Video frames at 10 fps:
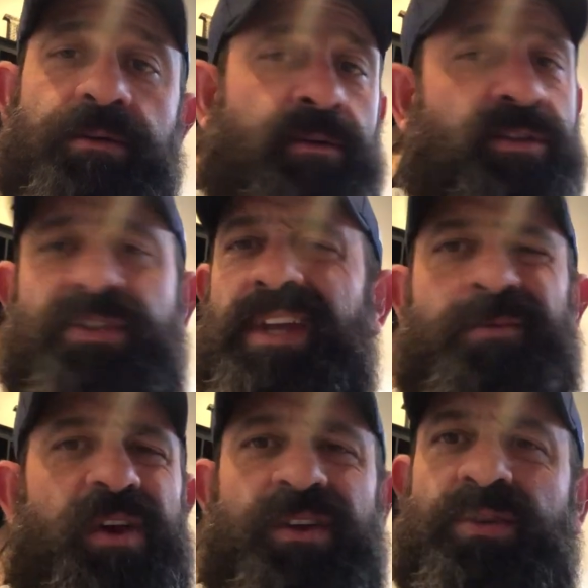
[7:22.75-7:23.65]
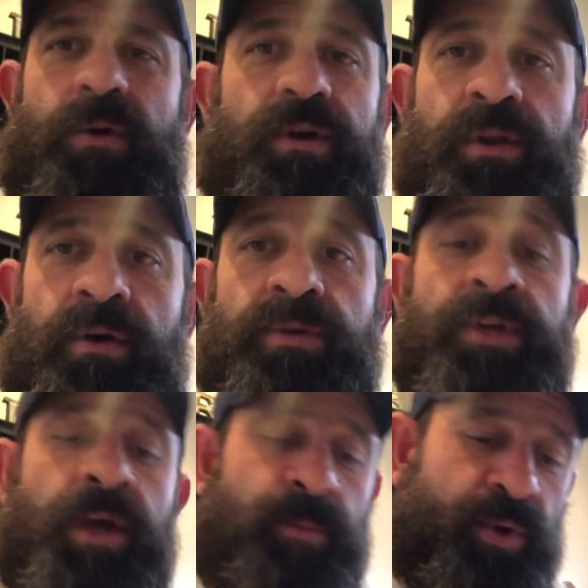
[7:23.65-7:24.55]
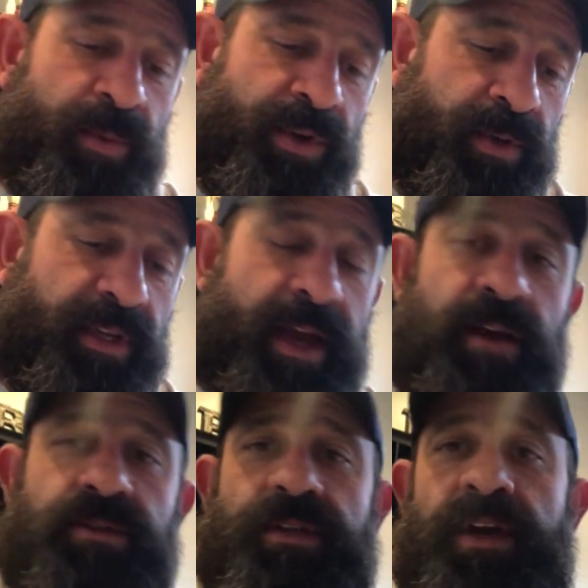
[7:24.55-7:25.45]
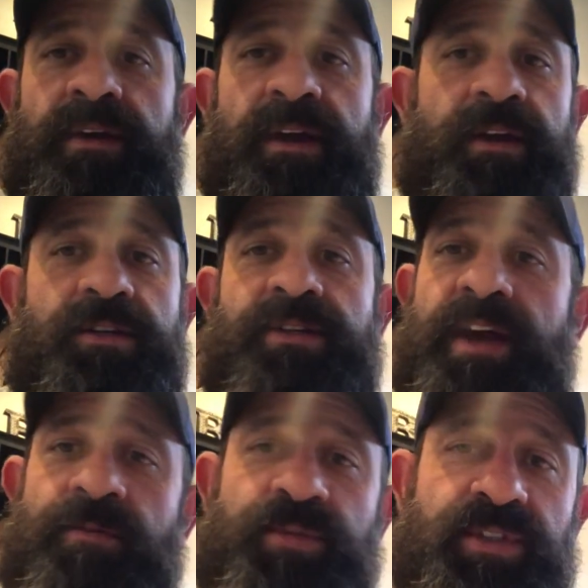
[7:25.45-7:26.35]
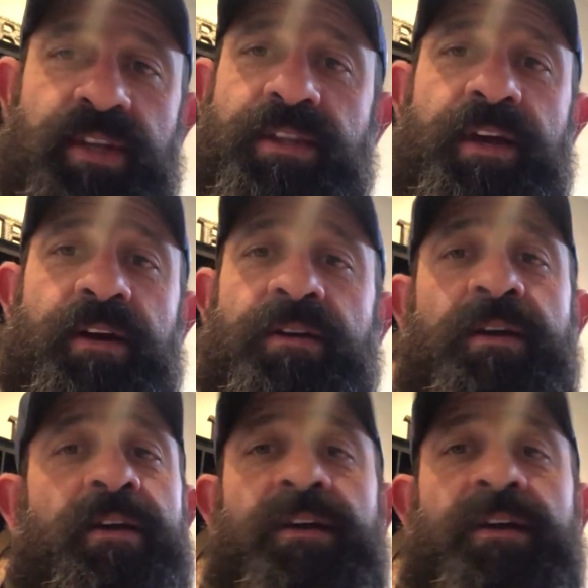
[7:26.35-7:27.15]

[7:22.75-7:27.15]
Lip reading: Just stand by the door at Lowe's, put them into a downstay, and just have them sit there.